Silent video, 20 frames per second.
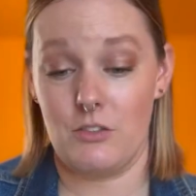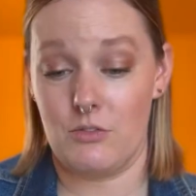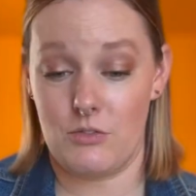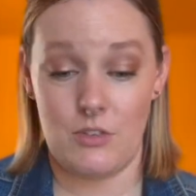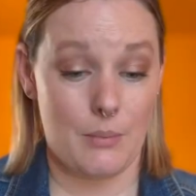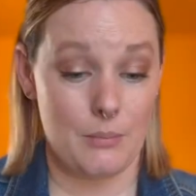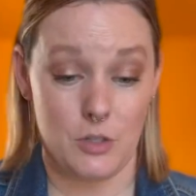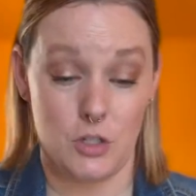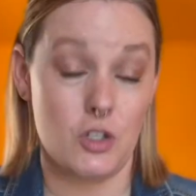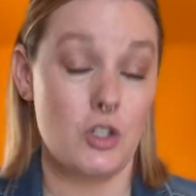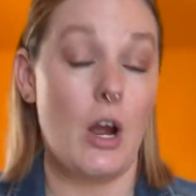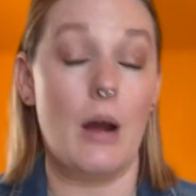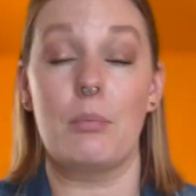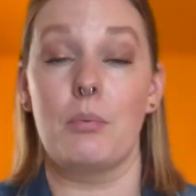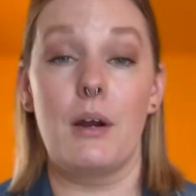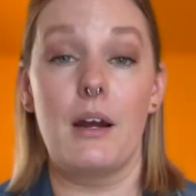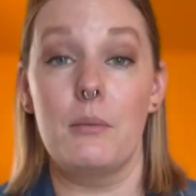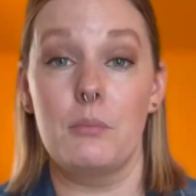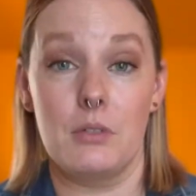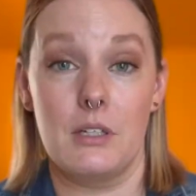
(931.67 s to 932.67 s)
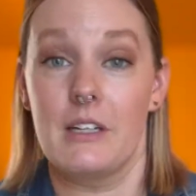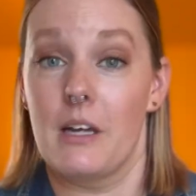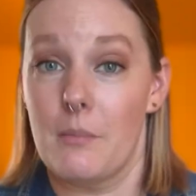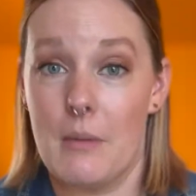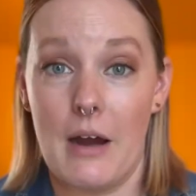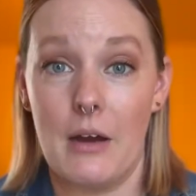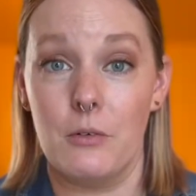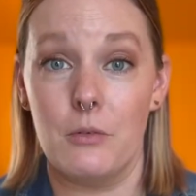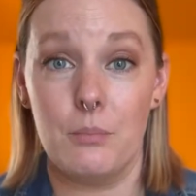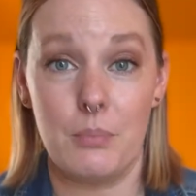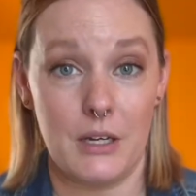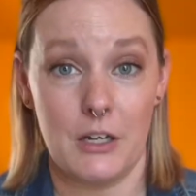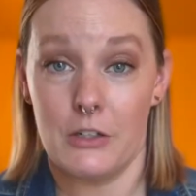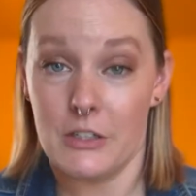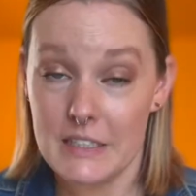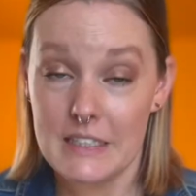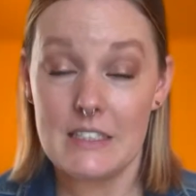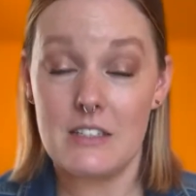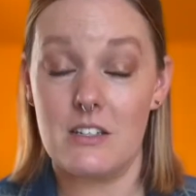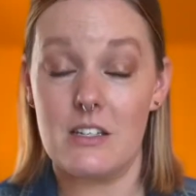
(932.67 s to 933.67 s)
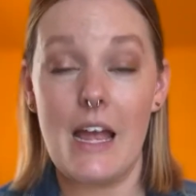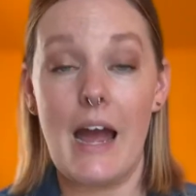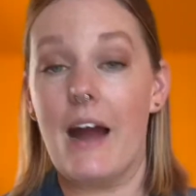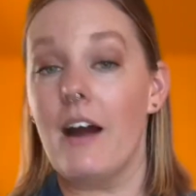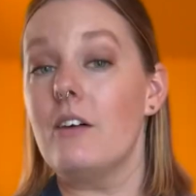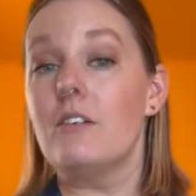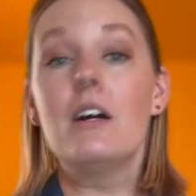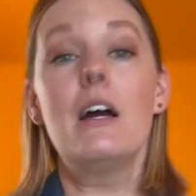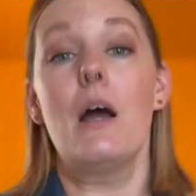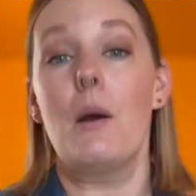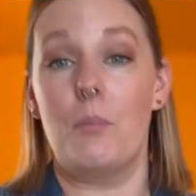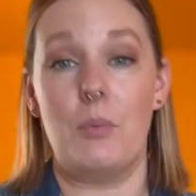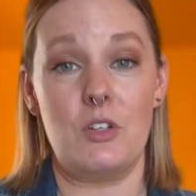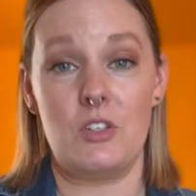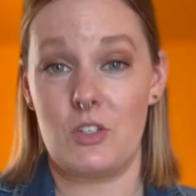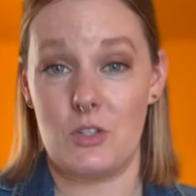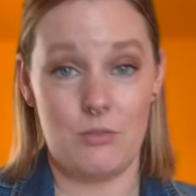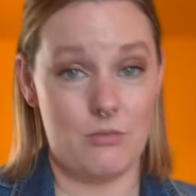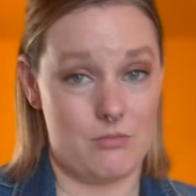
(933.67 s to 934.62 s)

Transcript: gonna stop rambling about periods now, but